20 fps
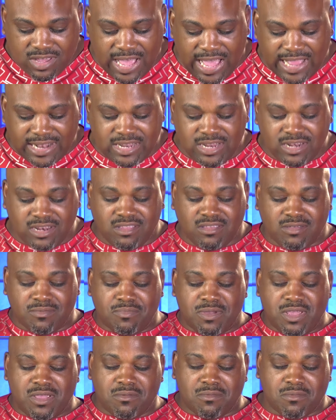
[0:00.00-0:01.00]
I needed to
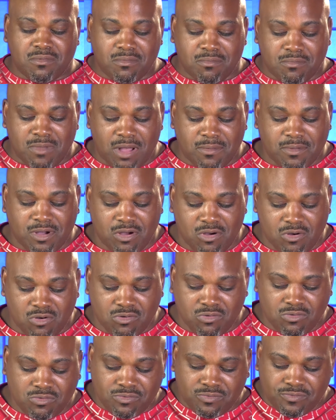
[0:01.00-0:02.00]
beat Mama
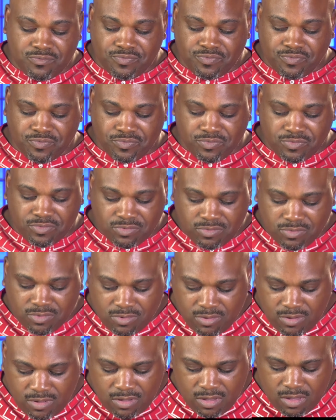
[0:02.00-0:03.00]
home
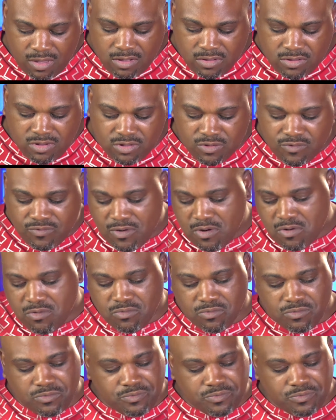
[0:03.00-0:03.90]
to the phone.